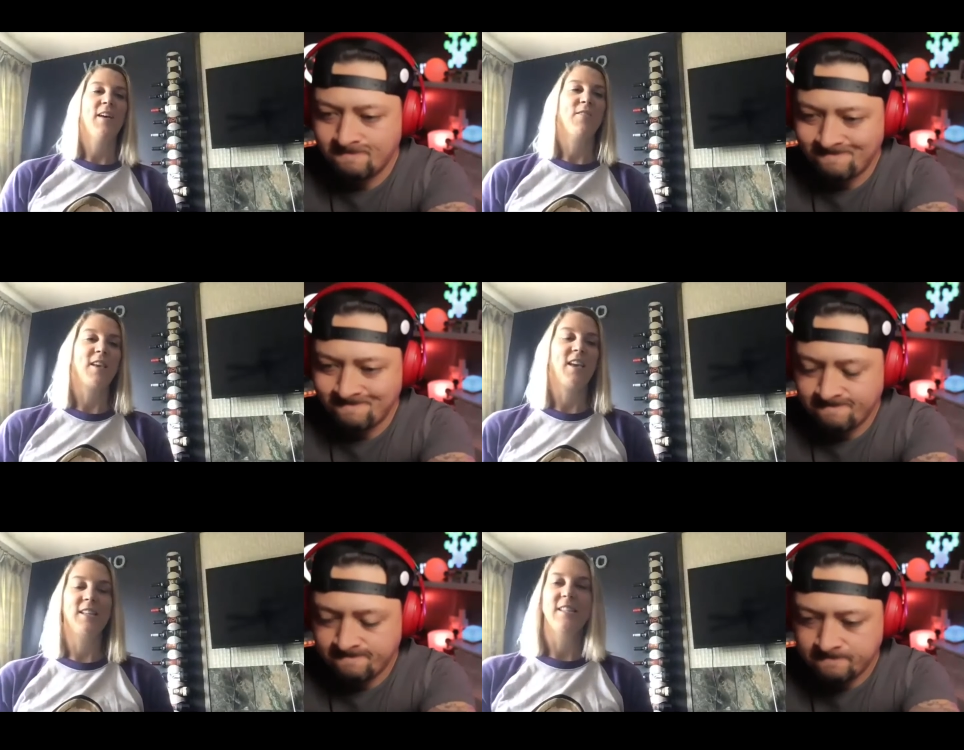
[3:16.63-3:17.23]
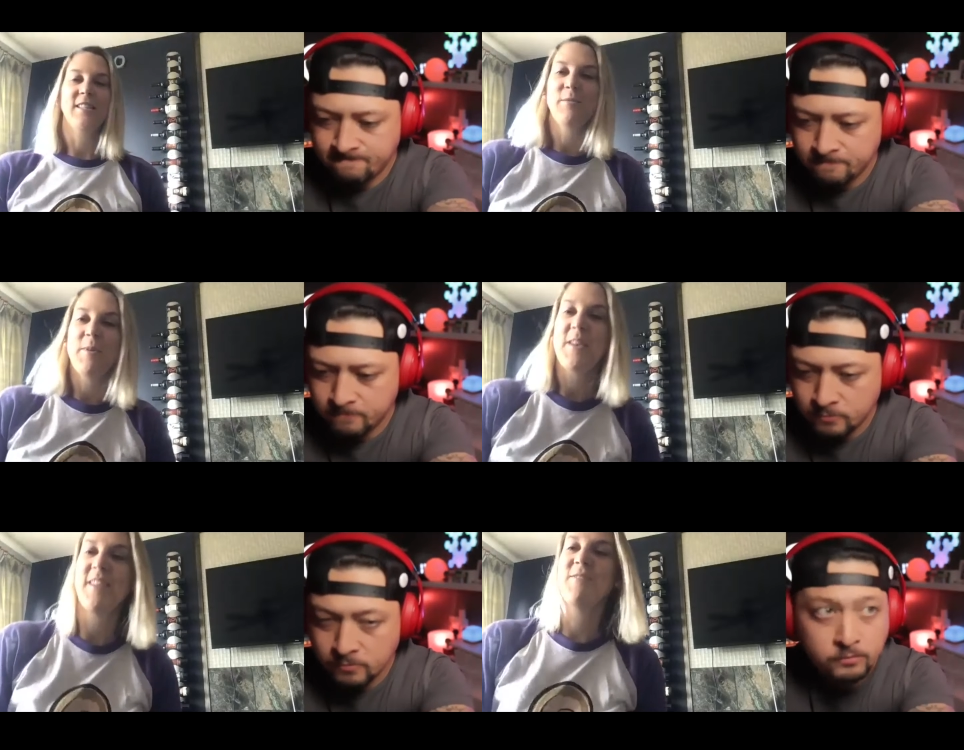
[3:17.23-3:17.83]
Speaker 1: have the kids this
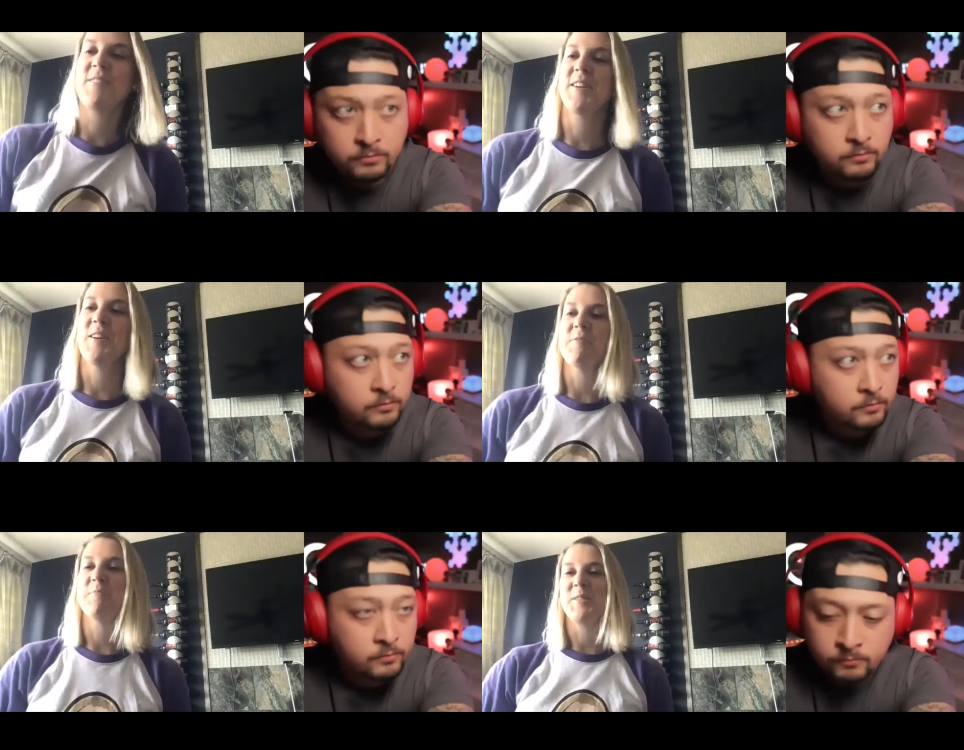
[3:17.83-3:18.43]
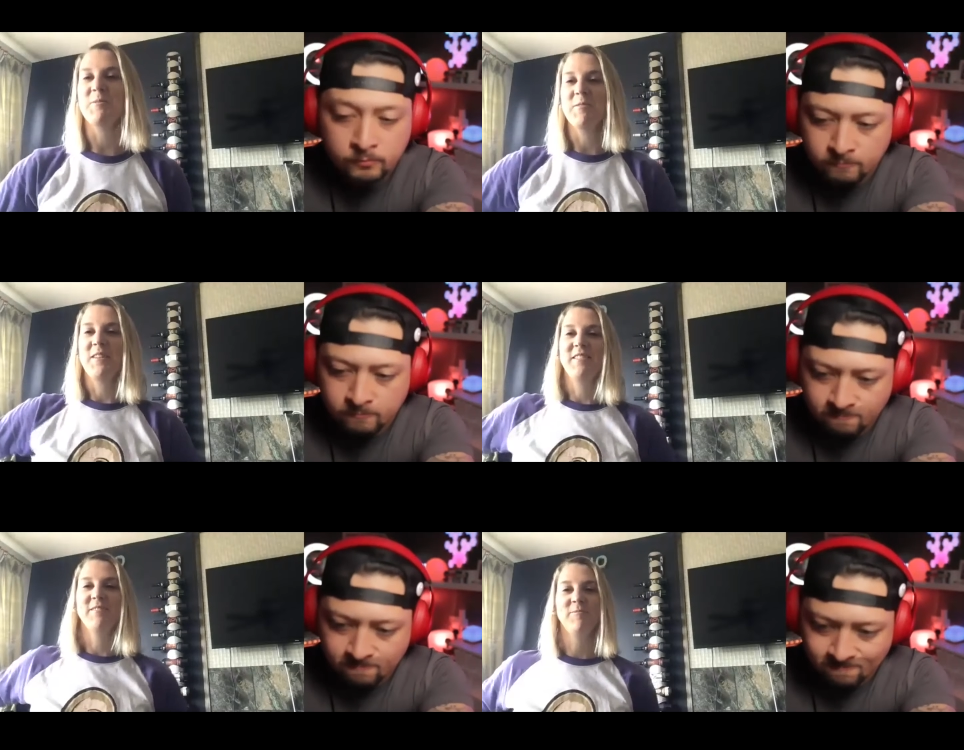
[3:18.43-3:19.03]
weekend. We're
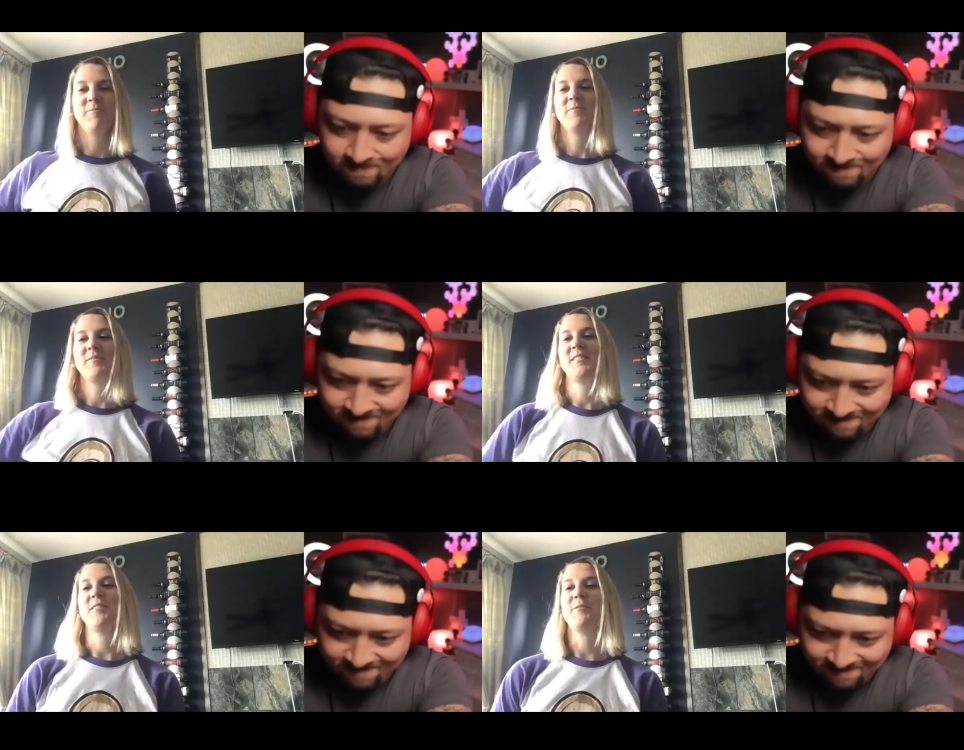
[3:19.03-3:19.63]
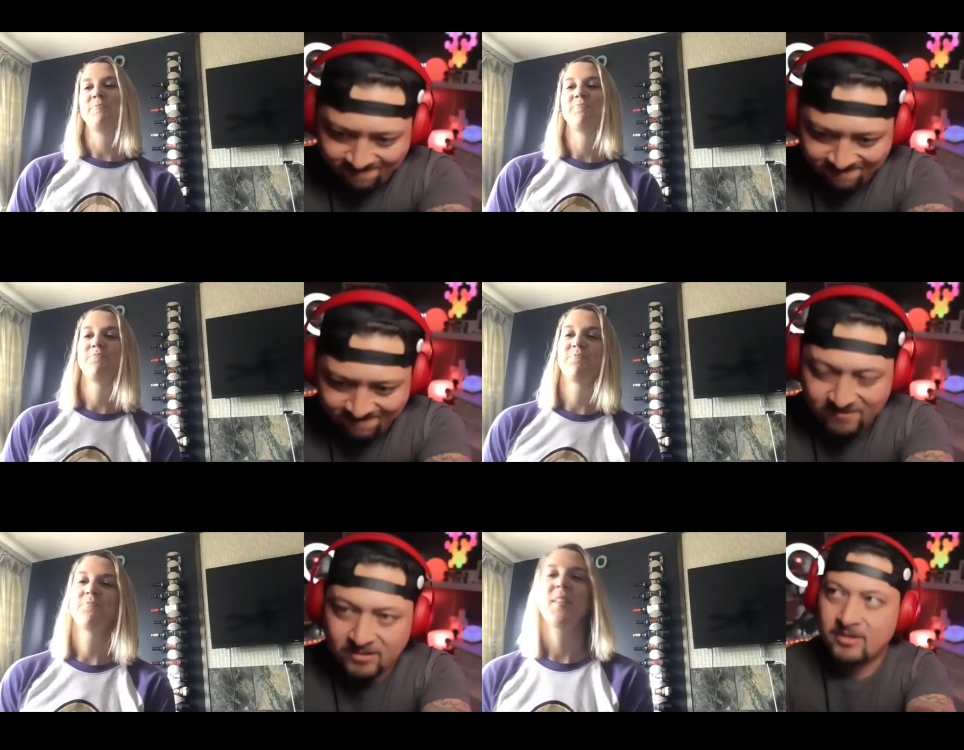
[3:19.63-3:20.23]
homeschooling, so.
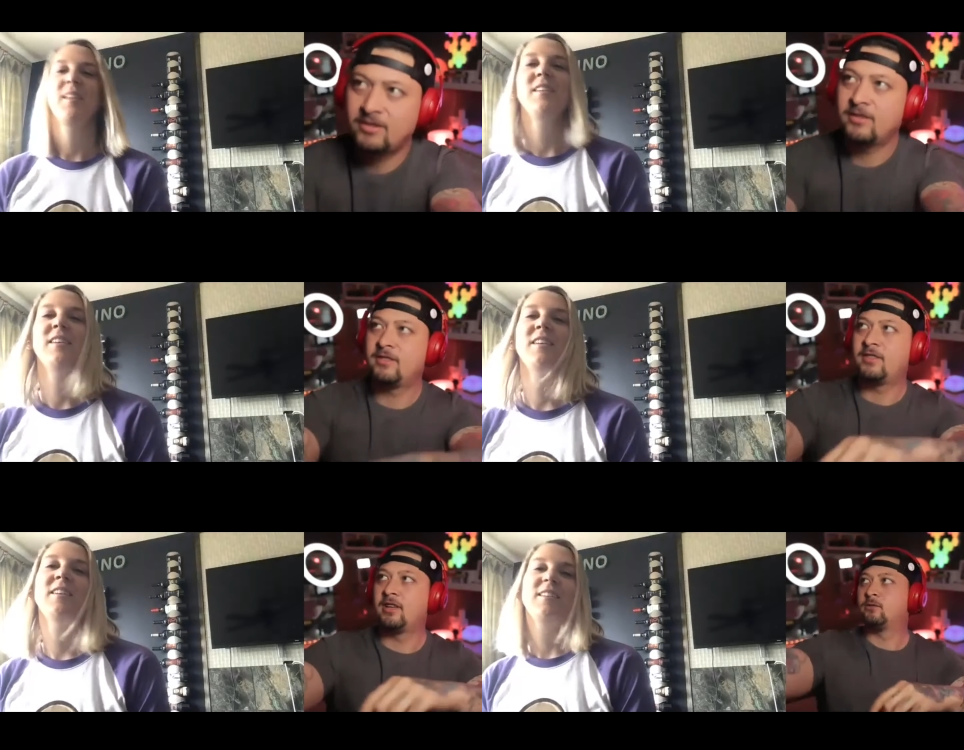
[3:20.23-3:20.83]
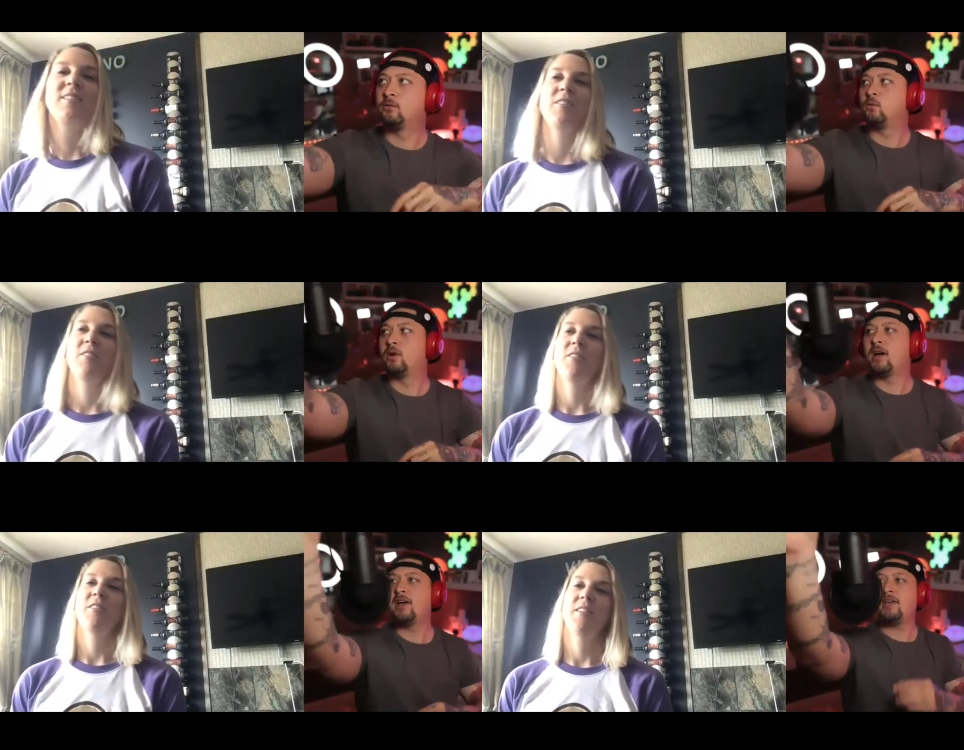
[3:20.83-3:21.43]
That's
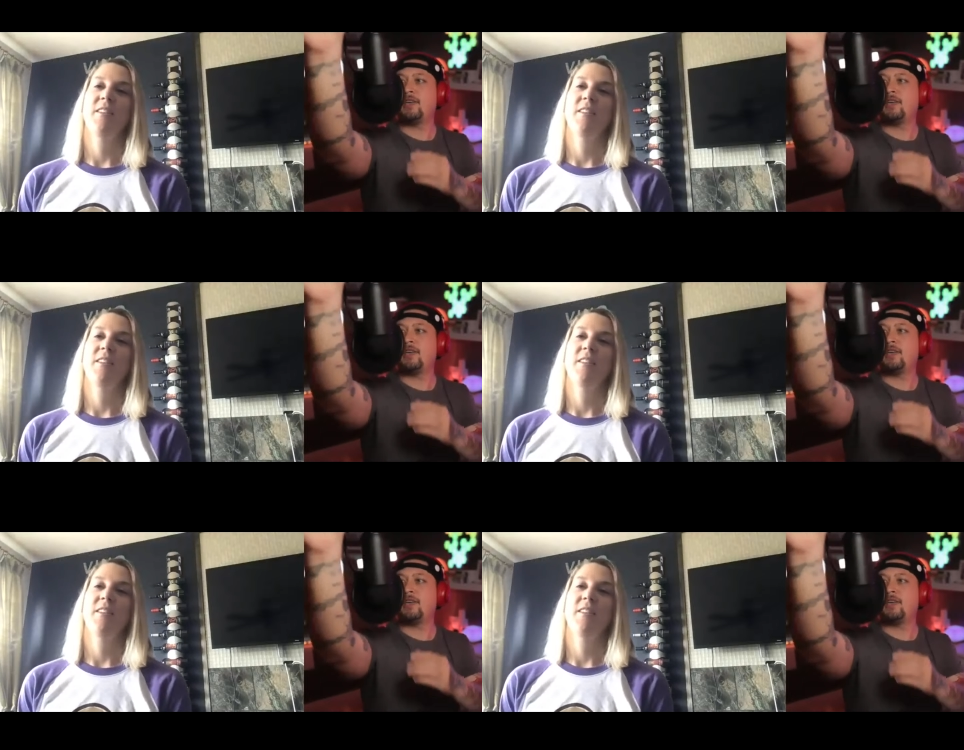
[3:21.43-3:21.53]
Speaker 2: right.